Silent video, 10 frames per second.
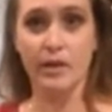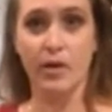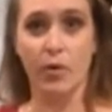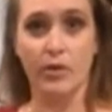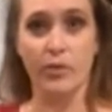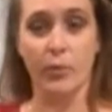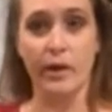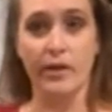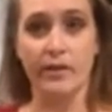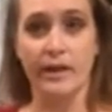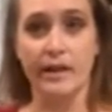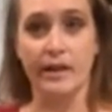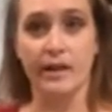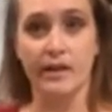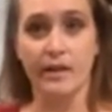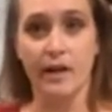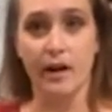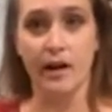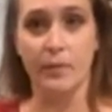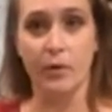or they're wearing
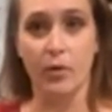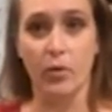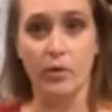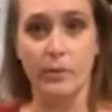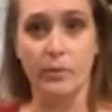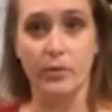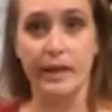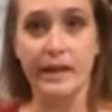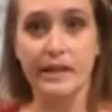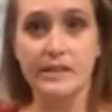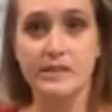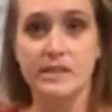or holding bouquets.